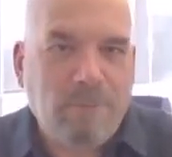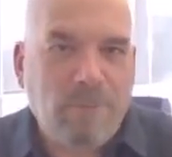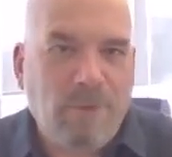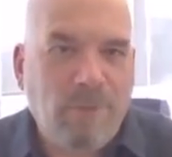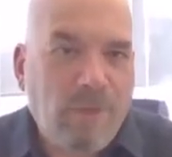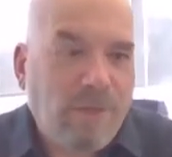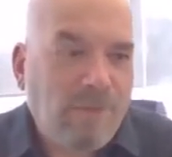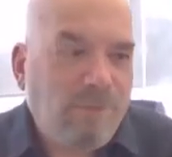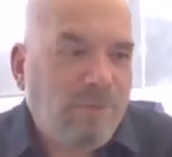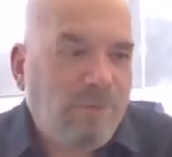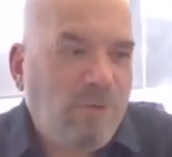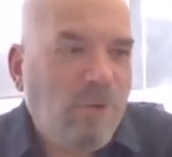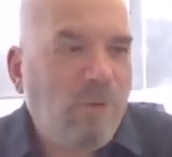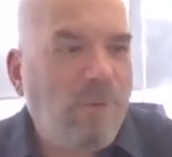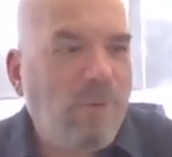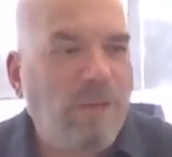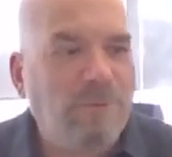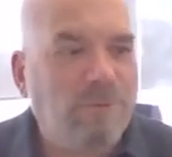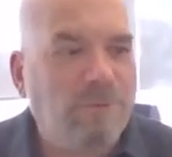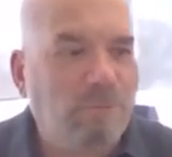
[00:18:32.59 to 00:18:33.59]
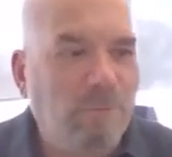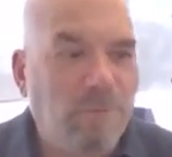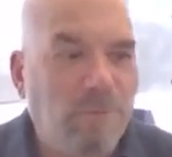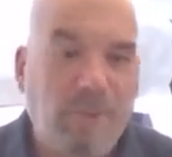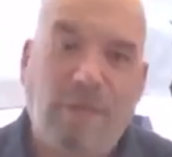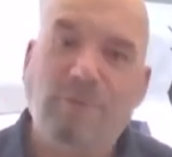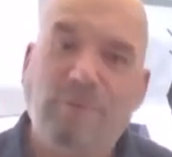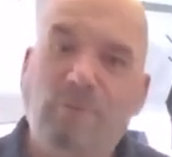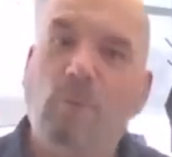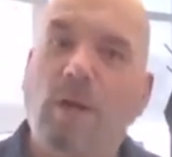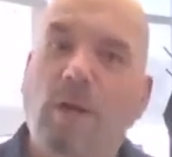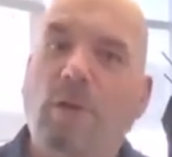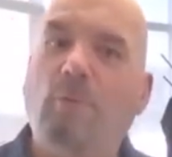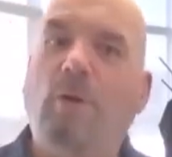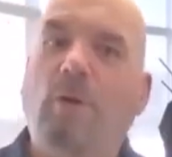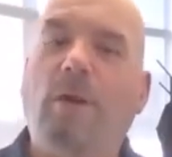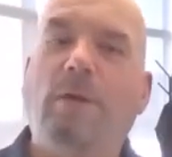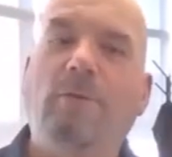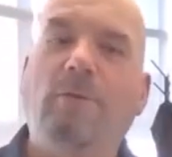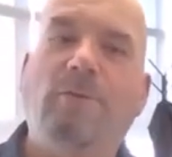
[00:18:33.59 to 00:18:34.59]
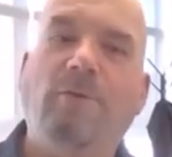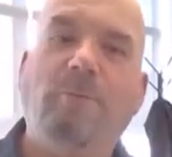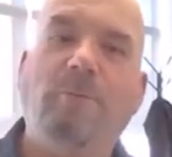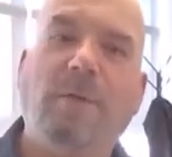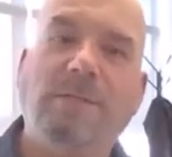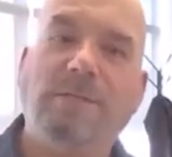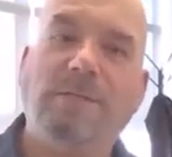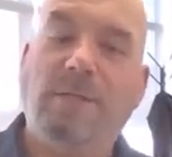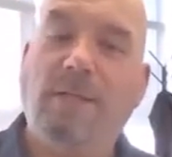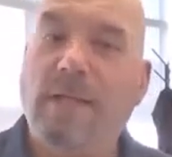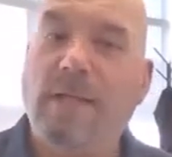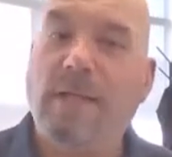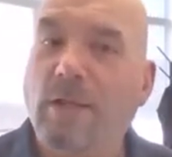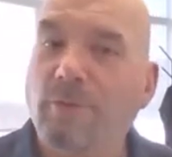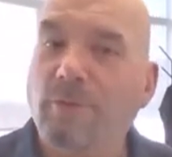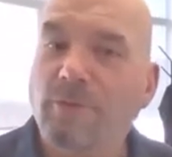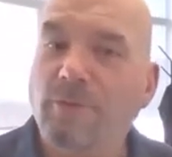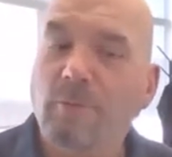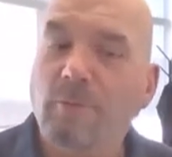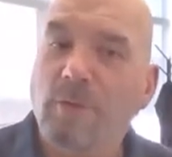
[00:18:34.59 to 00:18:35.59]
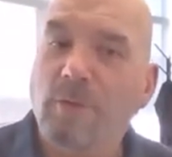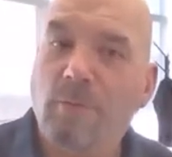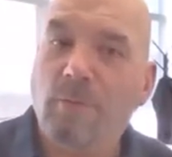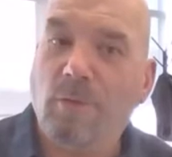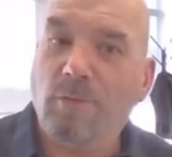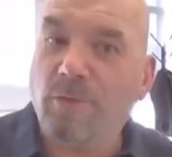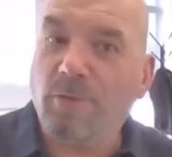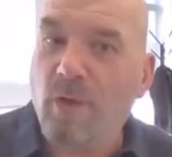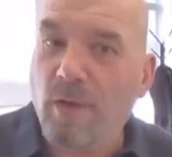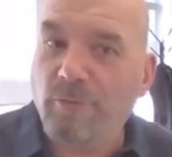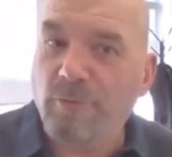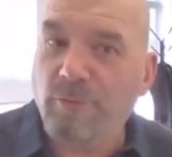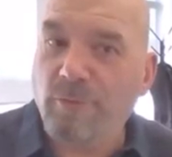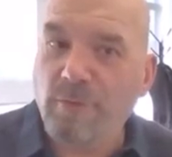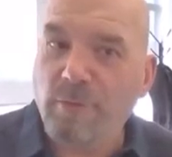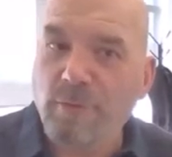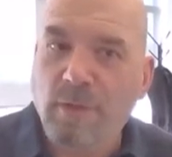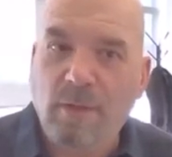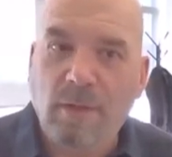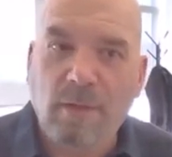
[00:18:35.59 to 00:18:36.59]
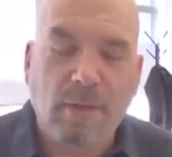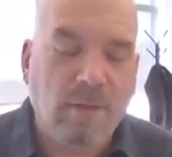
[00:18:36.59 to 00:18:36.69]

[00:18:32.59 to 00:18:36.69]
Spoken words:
But that's where I run into my city councilman most often.